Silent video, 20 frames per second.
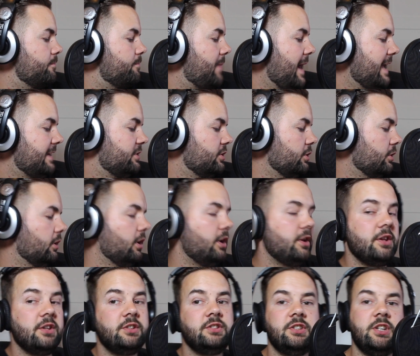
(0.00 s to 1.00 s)
battle
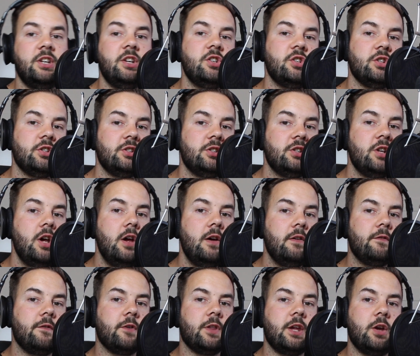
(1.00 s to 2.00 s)
and the sieges
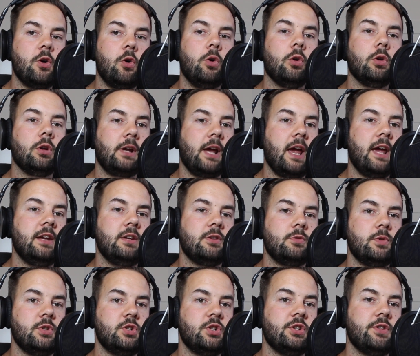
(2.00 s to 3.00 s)
for the
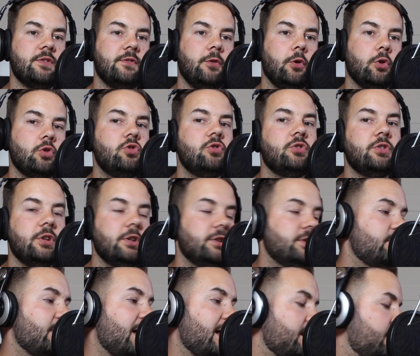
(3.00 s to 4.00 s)
Allgates, which is the
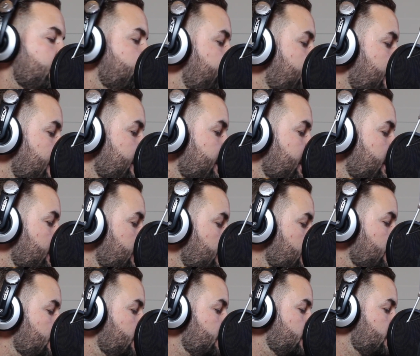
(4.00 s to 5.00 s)
fortresses that are defending
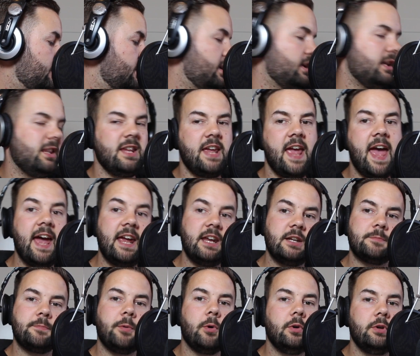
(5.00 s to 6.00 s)
the
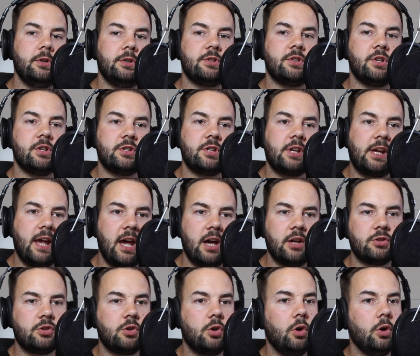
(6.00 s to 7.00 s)
8 points, as the
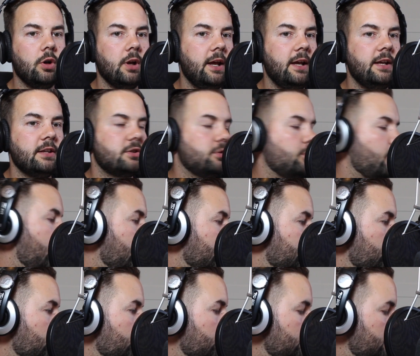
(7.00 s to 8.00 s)
Chaos call it. It's quite a
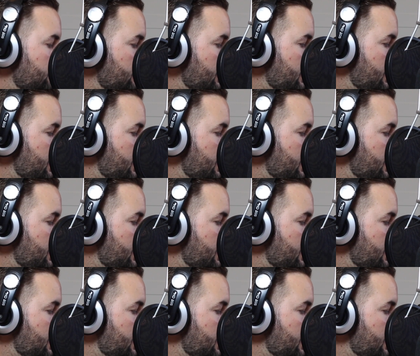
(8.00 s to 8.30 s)
cool